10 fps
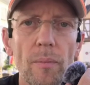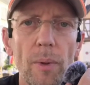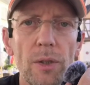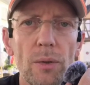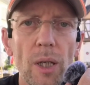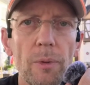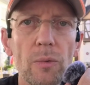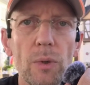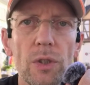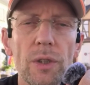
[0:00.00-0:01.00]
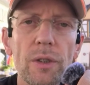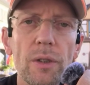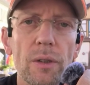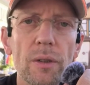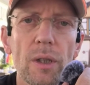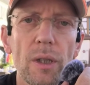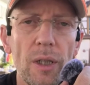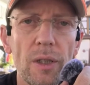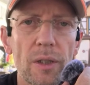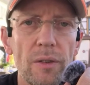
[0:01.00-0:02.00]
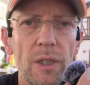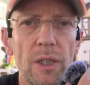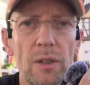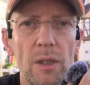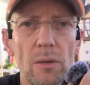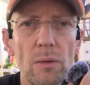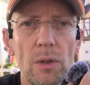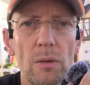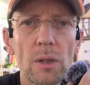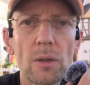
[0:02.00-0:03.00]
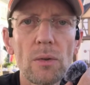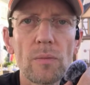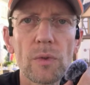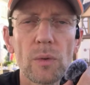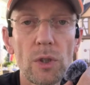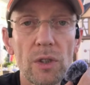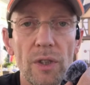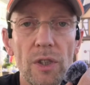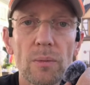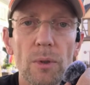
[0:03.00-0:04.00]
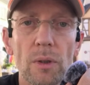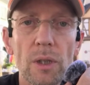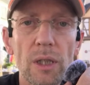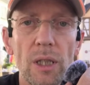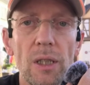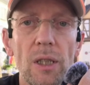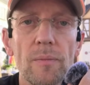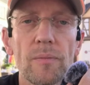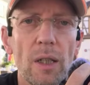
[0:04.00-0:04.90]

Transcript: my new camera, which is the Insta360 Ultra Go, which is very small and handy.